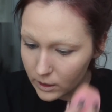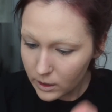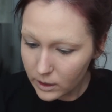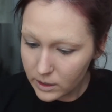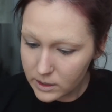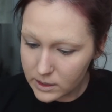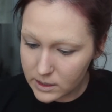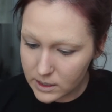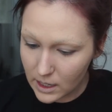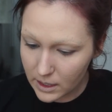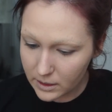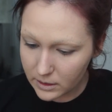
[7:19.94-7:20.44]

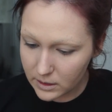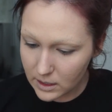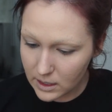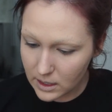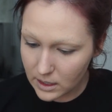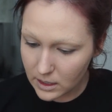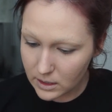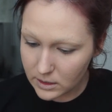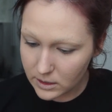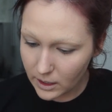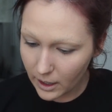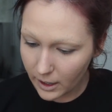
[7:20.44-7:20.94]
Set the
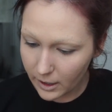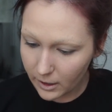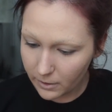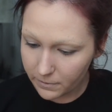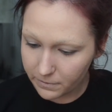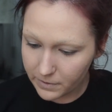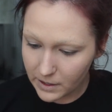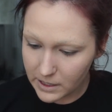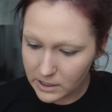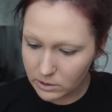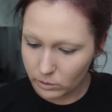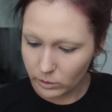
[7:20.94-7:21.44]
entire
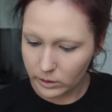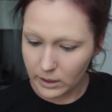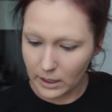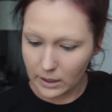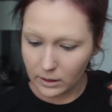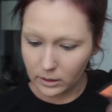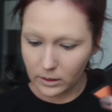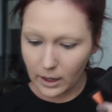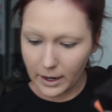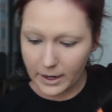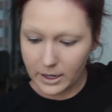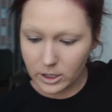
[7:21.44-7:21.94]
face with a
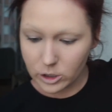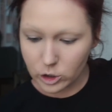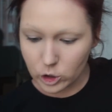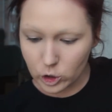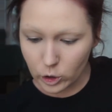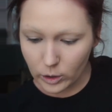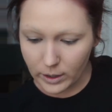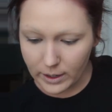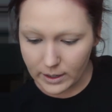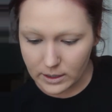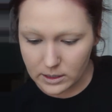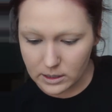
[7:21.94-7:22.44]
light
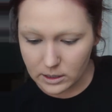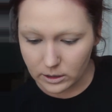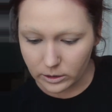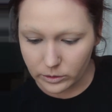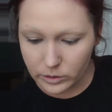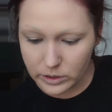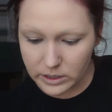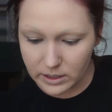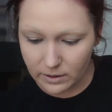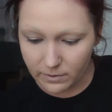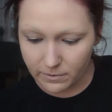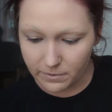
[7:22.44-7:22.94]

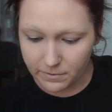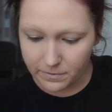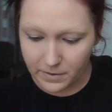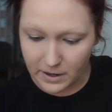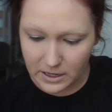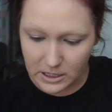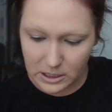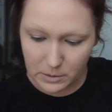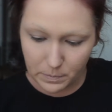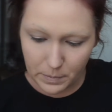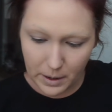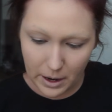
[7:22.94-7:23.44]
translucent
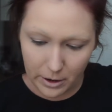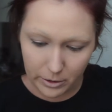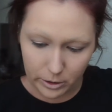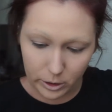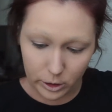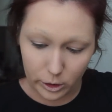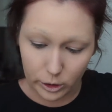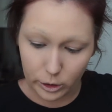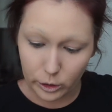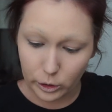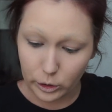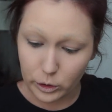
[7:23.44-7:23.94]
face
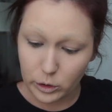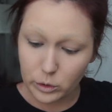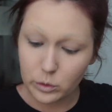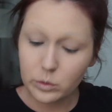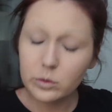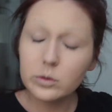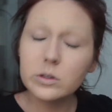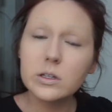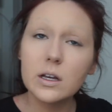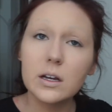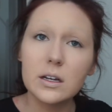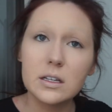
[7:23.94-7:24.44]
powder.
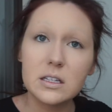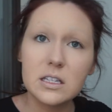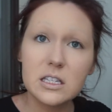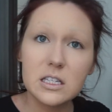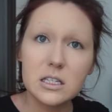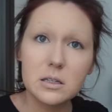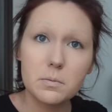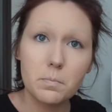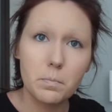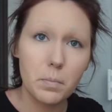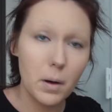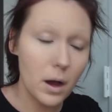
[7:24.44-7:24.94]
Use a
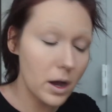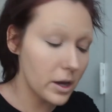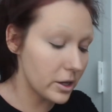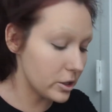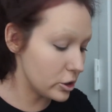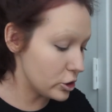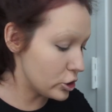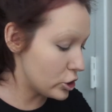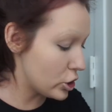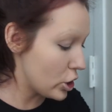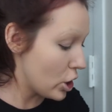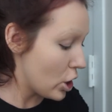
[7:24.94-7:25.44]

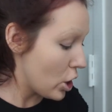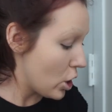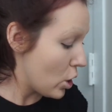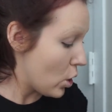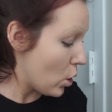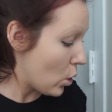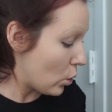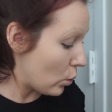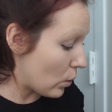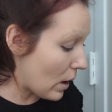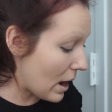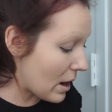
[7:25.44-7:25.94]
sponge.
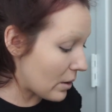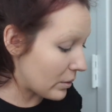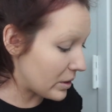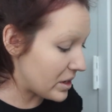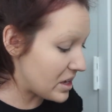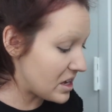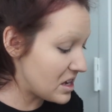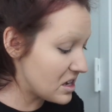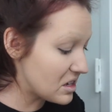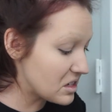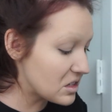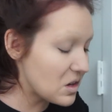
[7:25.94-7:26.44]
Wow,
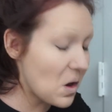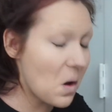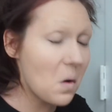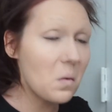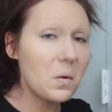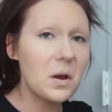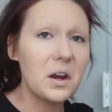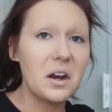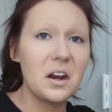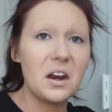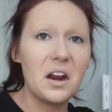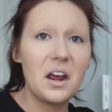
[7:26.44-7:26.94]
he's
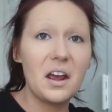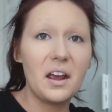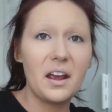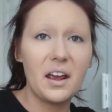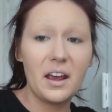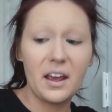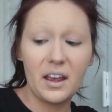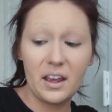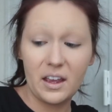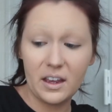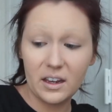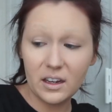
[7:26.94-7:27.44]
going
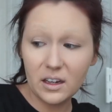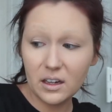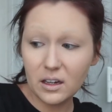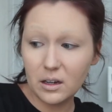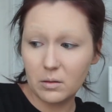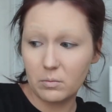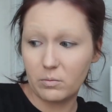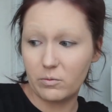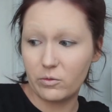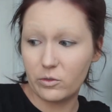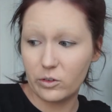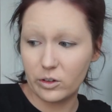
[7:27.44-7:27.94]

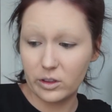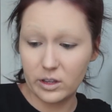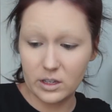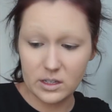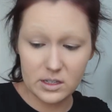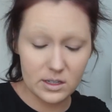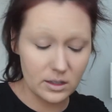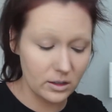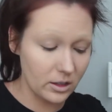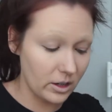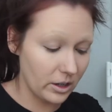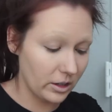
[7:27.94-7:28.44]
ham for this
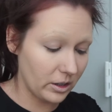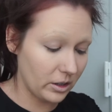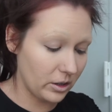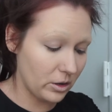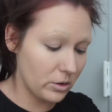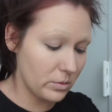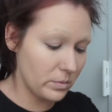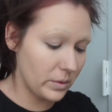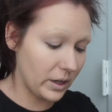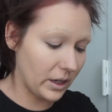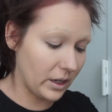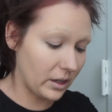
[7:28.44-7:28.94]
look. Oh
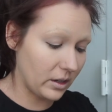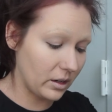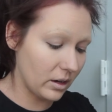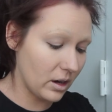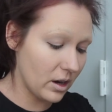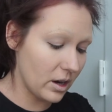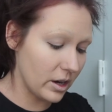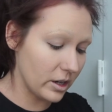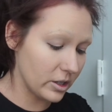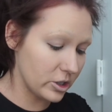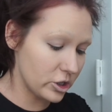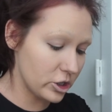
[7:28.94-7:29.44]
my
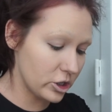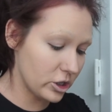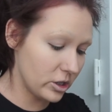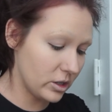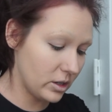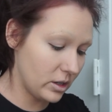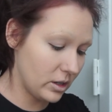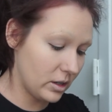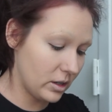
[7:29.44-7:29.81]
gosh.